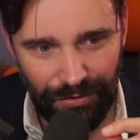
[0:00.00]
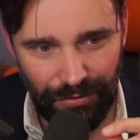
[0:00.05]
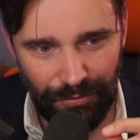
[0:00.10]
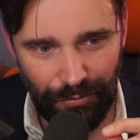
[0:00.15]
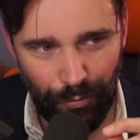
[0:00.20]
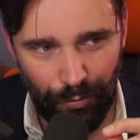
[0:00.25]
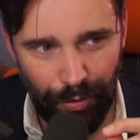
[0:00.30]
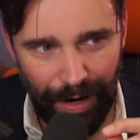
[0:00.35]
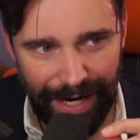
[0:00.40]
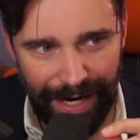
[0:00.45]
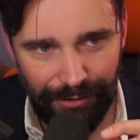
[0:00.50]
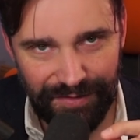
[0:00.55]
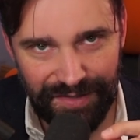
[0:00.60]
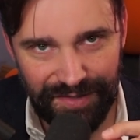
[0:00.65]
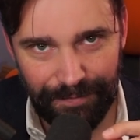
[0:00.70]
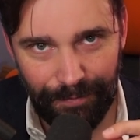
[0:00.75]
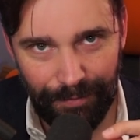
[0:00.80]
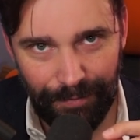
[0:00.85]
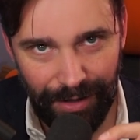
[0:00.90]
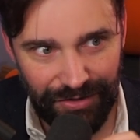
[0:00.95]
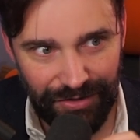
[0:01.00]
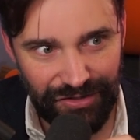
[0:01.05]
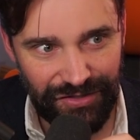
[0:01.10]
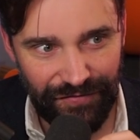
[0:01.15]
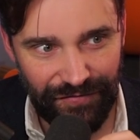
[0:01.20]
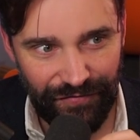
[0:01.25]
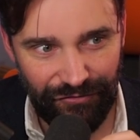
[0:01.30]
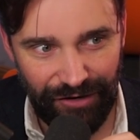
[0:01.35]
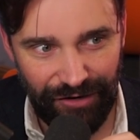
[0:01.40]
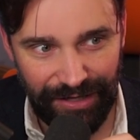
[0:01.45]
WoW is a much
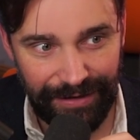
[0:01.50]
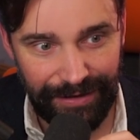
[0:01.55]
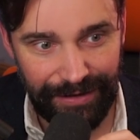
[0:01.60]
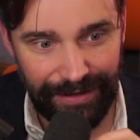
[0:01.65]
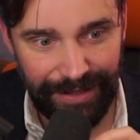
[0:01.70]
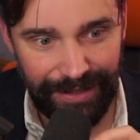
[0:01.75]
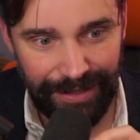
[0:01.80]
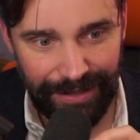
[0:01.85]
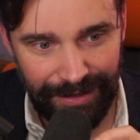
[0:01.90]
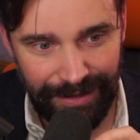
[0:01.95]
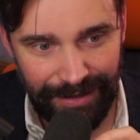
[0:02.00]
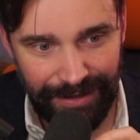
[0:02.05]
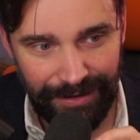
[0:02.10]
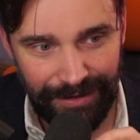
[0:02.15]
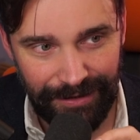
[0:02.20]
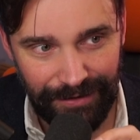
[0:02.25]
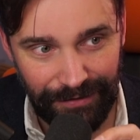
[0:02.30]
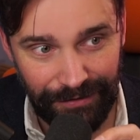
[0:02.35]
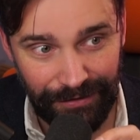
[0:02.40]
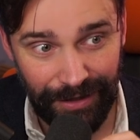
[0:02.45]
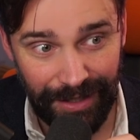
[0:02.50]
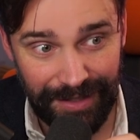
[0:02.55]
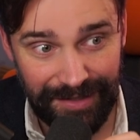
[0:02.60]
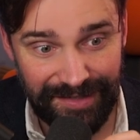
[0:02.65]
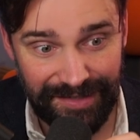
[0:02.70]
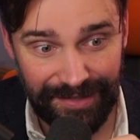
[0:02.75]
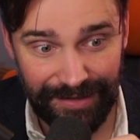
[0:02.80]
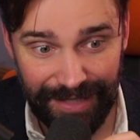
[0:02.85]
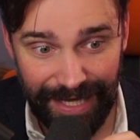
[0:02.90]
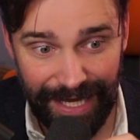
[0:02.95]
friendlier,
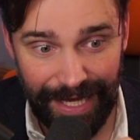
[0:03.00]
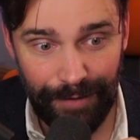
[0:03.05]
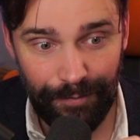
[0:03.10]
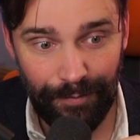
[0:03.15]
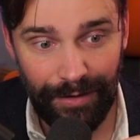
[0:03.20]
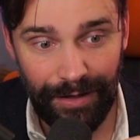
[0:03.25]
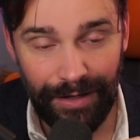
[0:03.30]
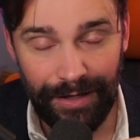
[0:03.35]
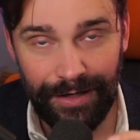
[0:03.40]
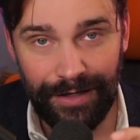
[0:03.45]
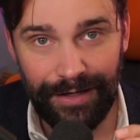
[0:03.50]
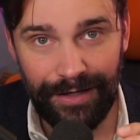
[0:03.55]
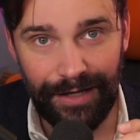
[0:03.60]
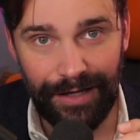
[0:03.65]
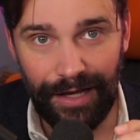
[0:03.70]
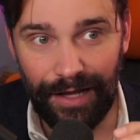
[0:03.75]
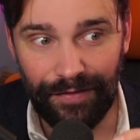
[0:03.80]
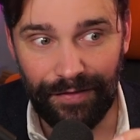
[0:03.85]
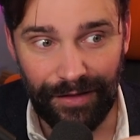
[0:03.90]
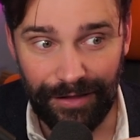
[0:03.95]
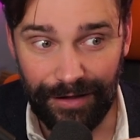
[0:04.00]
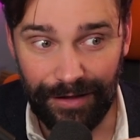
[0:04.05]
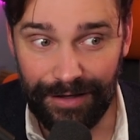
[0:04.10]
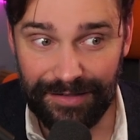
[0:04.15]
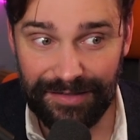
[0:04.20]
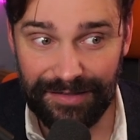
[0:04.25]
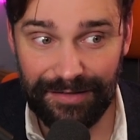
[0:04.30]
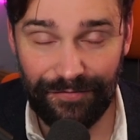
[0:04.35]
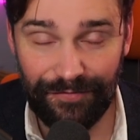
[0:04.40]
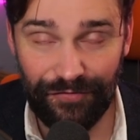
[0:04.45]
nicer game in the
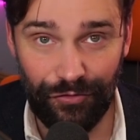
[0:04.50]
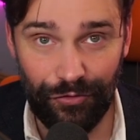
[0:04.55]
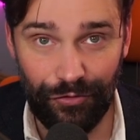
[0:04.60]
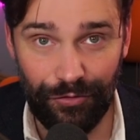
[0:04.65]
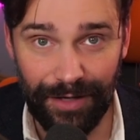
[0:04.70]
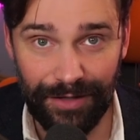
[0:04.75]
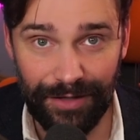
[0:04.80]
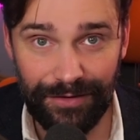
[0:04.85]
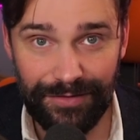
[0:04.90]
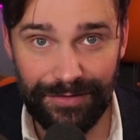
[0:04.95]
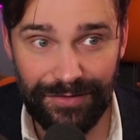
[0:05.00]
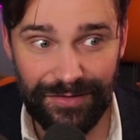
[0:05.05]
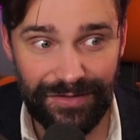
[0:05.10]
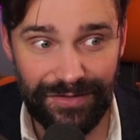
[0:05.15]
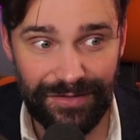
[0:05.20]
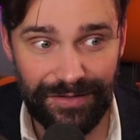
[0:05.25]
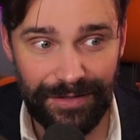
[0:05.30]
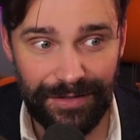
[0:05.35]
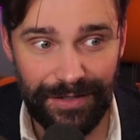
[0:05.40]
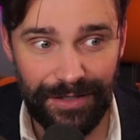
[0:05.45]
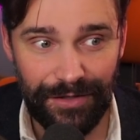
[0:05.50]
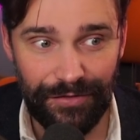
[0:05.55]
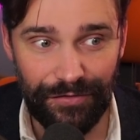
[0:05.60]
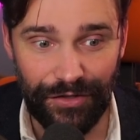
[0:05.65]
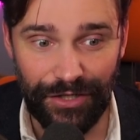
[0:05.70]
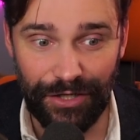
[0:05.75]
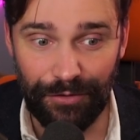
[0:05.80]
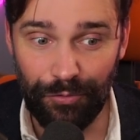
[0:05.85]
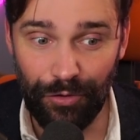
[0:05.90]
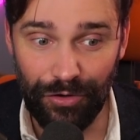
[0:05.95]
last four months
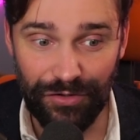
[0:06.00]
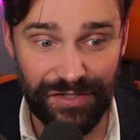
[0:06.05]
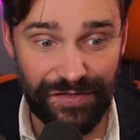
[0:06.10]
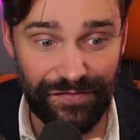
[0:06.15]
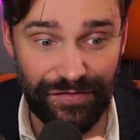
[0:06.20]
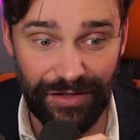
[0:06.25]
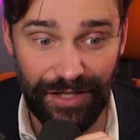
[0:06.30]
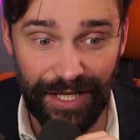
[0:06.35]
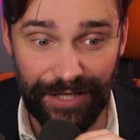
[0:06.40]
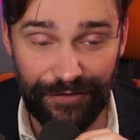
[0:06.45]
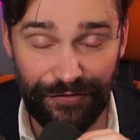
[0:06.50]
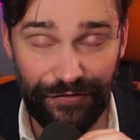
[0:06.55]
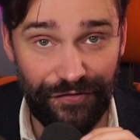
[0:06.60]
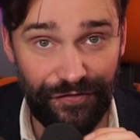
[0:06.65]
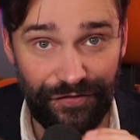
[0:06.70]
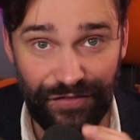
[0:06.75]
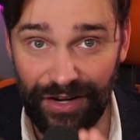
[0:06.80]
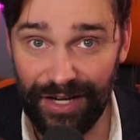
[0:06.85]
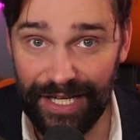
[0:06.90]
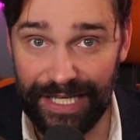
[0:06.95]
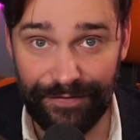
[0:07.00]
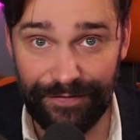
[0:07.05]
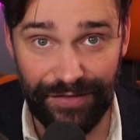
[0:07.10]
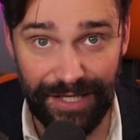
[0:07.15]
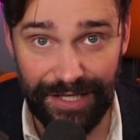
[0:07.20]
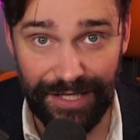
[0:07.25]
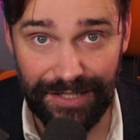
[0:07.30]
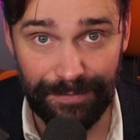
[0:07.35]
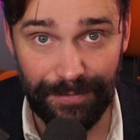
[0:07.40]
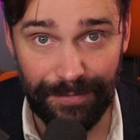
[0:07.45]
than it was for like five
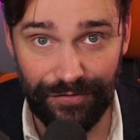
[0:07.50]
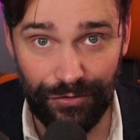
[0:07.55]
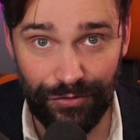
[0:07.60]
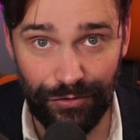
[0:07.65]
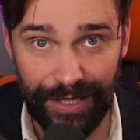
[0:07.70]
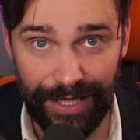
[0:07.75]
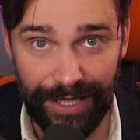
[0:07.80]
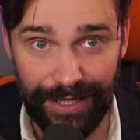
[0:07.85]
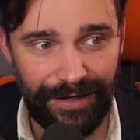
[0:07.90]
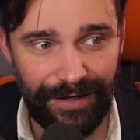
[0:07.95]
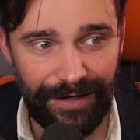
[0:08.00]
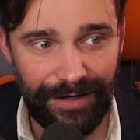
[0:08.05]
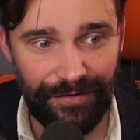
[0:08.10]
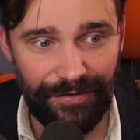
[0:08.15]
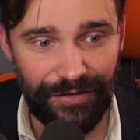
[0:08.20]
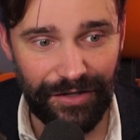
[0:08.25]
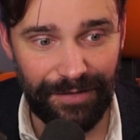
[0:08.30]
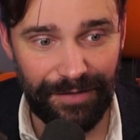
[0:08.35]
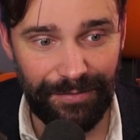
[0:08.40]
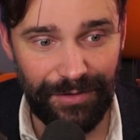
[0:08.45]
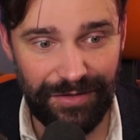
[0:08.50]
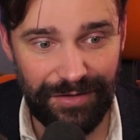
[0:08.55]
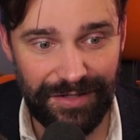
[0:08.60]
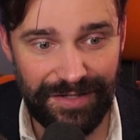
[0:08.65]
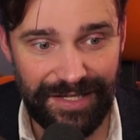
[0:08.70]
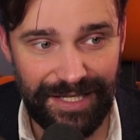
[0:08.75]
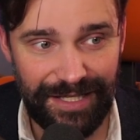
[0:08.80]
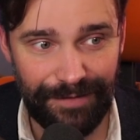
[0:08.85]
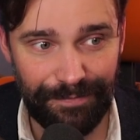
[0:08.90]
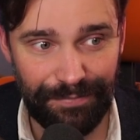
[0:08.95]
years before that. The
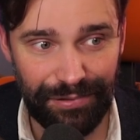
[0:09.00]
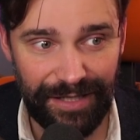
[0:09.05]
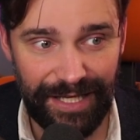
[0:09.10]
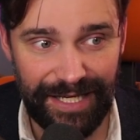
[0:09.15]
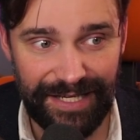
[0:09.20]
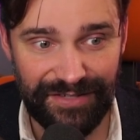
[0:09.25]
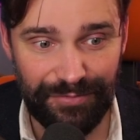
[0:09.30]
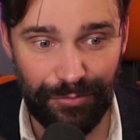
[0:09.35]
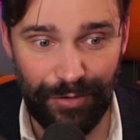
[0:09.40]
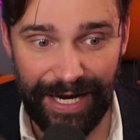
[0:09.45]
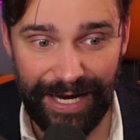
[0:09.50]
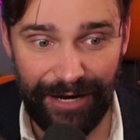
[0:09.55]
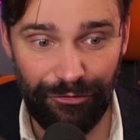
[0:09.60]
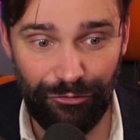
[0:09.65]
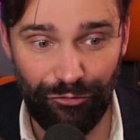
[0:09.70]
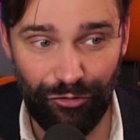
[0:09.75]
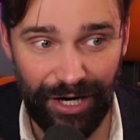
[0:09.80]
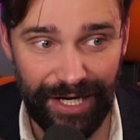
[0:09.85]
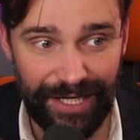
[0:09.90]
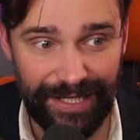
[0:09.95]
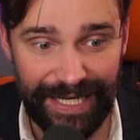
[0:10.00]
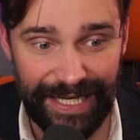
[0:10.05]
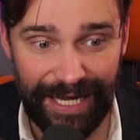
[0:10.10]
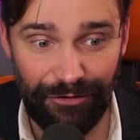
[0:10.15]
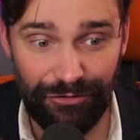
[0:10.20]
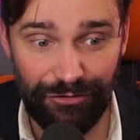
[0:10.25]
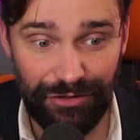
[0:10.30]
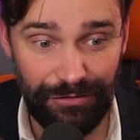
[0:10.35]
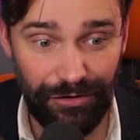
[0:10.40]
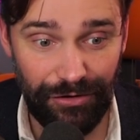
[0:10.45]
community that plays WoW right
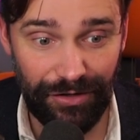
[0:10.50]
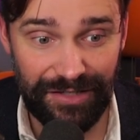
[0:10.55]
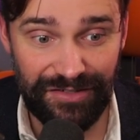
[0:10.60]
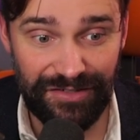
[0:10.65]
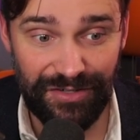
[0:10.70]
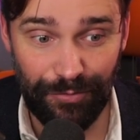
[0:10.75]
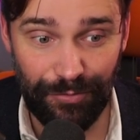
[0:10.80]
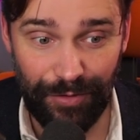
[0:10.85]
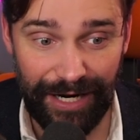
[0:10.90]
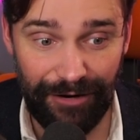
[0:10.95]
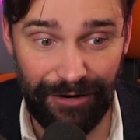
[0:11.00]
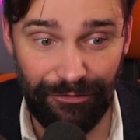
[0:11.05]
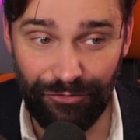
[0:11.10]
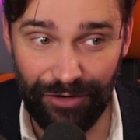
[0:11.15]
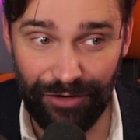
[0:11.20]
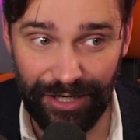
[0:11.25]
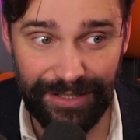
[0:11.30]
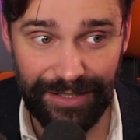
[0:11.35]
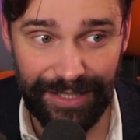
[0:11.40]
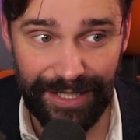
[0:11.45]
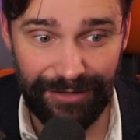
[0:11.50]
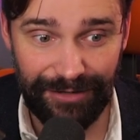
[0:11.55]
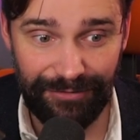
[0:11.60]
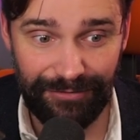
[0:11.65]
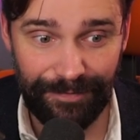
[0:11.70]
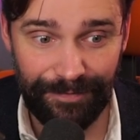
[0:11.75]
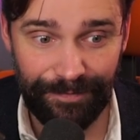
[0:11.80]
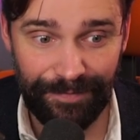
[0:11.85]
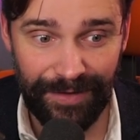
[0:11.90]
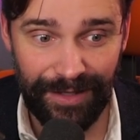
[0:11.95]
now, you log into WoW right now,
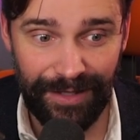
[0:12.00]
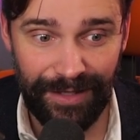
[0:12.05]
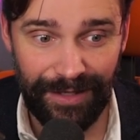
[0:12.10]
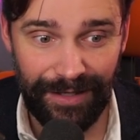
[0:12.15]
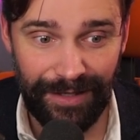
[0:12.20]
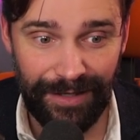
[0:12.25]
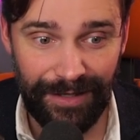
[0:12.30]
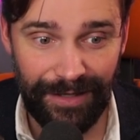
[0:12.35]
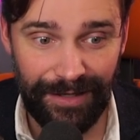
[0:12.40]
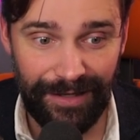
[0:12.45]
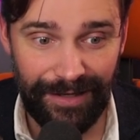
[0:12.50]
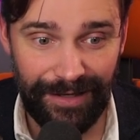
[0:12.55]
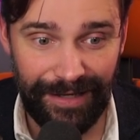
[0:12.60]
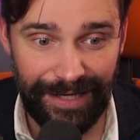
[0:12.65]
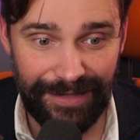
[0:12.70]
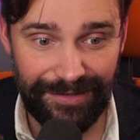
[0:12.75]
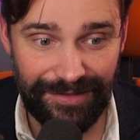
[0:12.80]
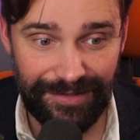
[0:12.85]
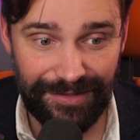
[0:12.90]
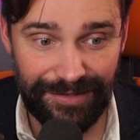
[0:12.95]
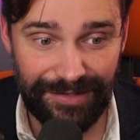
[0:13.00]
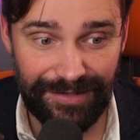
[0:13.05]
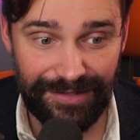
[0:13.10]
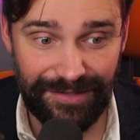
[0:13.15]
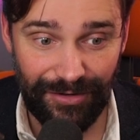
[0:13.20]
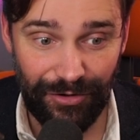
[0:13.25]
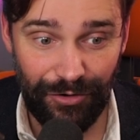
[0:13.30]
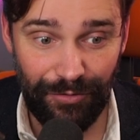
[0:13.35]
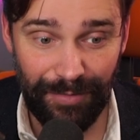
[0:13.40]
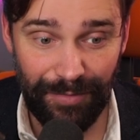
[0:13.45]
it's
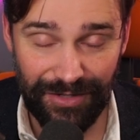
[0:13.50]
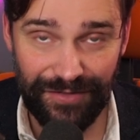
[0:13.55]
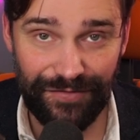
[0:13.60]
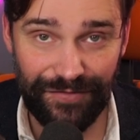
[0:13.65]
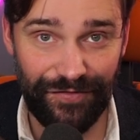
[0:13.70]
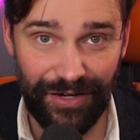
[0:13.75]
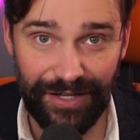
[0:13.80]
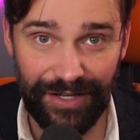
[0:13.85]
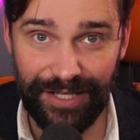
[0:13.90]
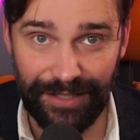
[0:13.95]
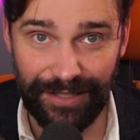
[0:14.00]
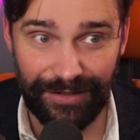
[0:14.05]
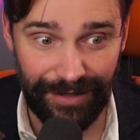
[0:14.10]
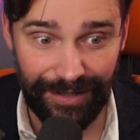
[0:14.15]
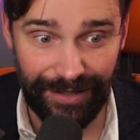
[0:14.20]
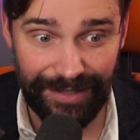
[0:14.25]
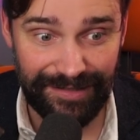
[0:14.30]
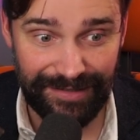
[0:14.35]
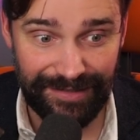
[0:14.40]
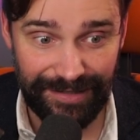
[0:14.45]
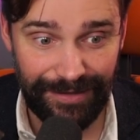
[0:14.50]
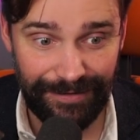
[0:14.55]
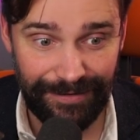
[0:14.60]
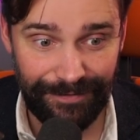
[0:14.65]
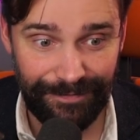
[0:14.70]
so much fucking nicer